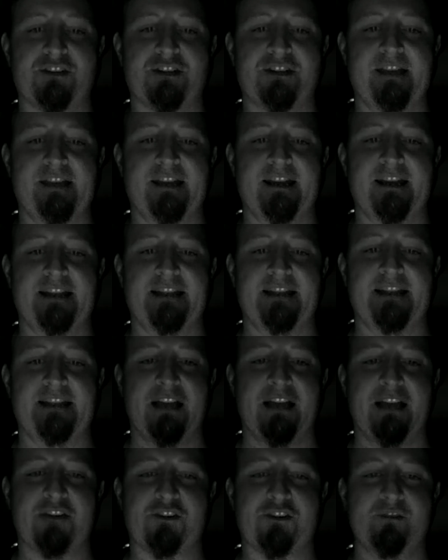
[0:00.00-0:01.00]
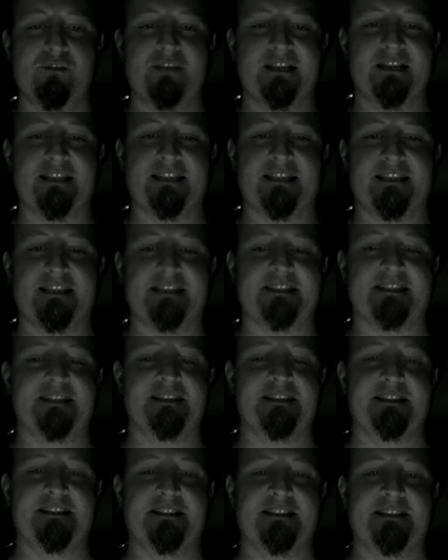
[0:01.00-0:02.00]
that an intellectual
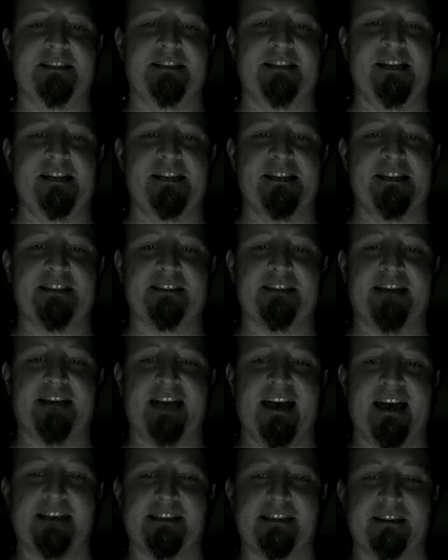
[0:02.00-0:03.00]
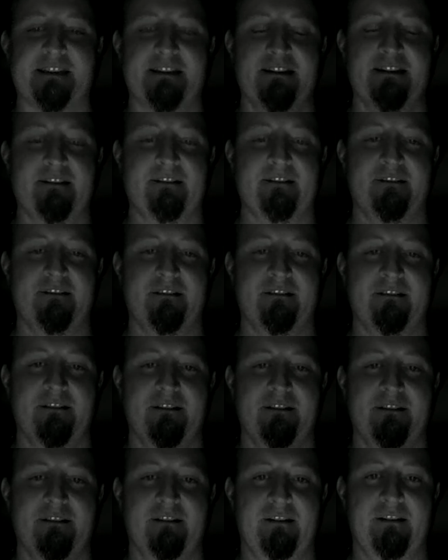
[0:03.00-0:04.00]
existence is a tedious task.
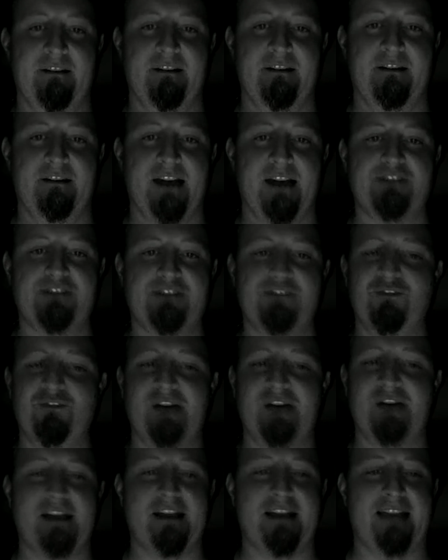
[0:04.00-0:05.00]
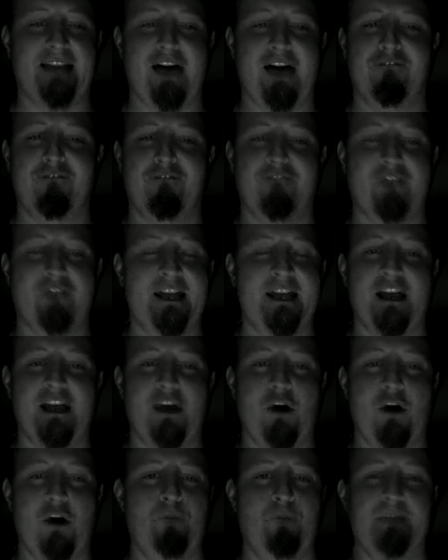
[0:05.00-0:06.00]
I do not allow for any
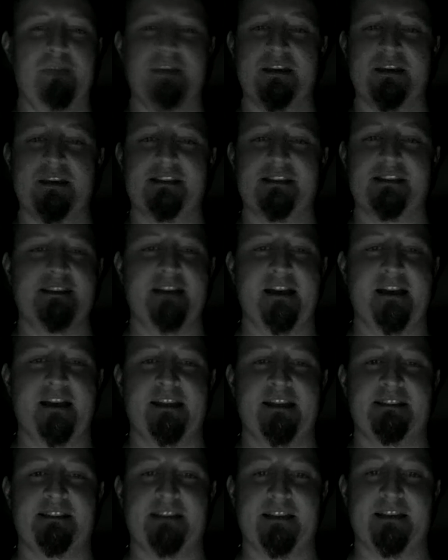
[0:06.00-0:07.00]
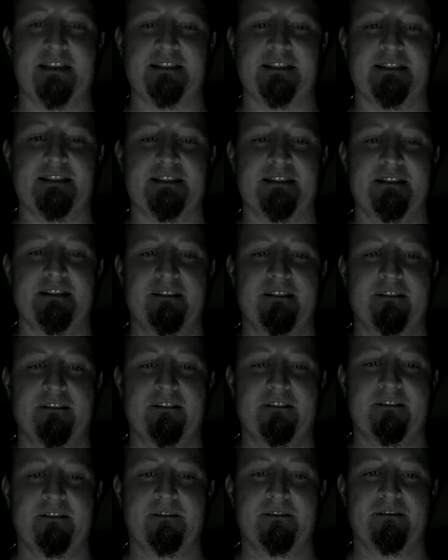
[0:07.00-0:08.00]
hope because none exists.
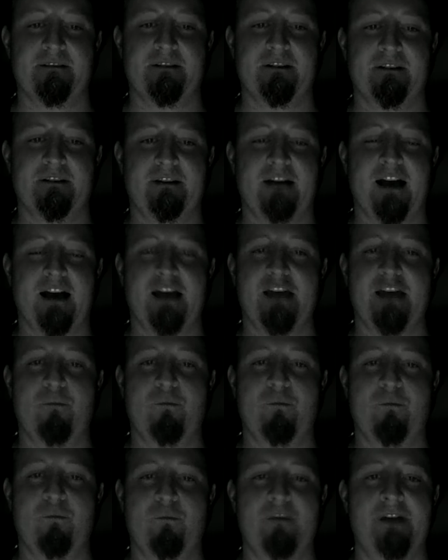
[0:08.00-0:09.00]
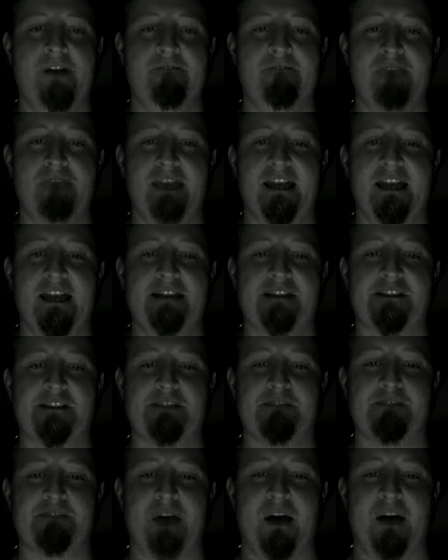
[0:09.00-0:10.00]
I am one of many
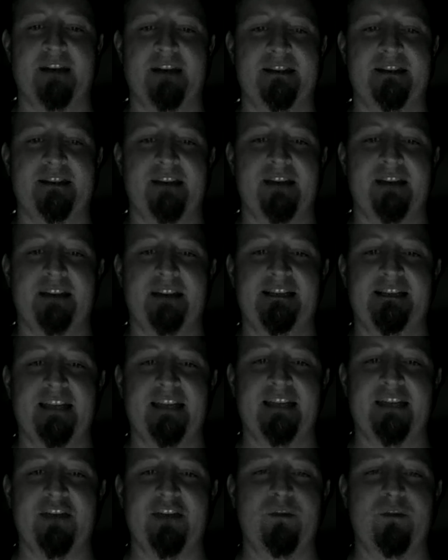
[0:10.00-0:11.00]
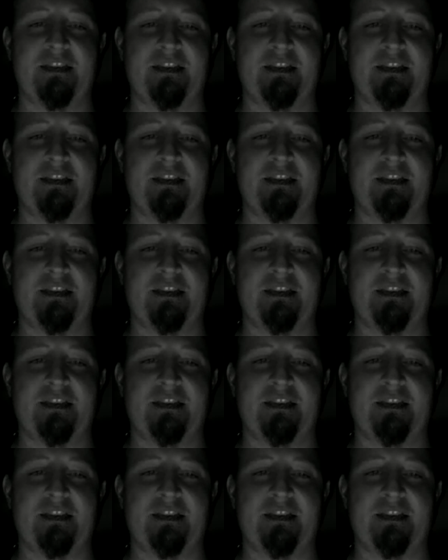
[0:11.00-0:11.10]
despondent, delinquent